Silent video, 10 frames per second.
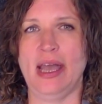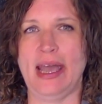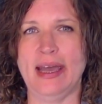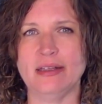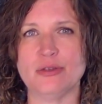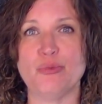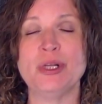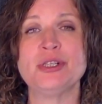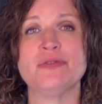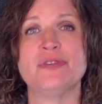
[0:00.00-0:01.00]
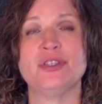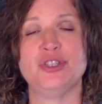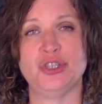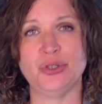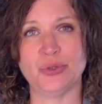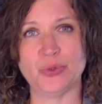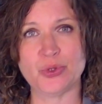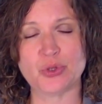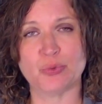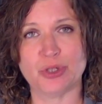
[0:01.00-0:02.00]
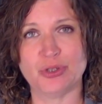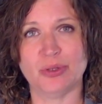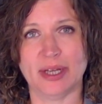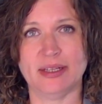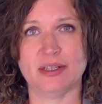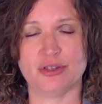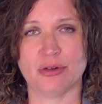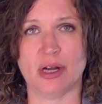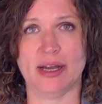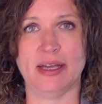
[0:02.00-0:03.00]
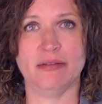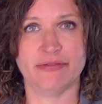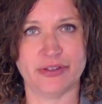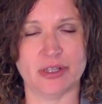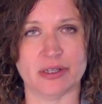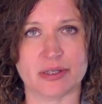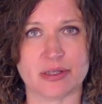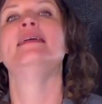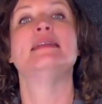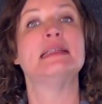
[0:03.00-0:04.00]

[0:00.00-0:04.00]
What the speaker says: And which of the do's would you like to try first?